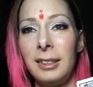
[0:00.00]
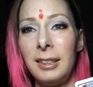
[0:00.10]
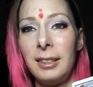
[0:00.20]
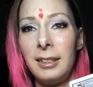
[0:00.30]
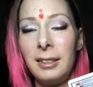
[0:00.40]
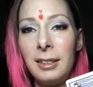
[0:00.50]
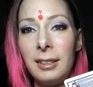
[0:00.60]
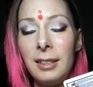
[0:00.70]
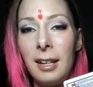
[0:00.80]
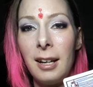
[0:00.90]
this is
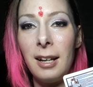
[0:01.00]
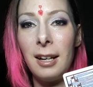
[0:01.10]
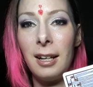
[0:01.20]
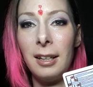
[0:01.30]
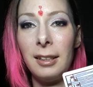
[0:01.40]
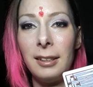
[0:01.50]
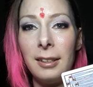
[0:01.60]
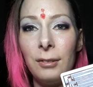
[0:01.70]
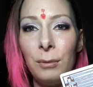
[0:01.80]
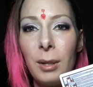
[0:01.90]
not
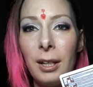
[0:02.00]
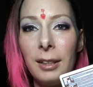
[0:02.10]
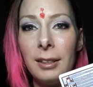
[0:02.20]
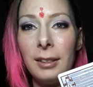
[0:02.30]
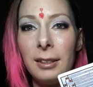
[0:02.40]
what,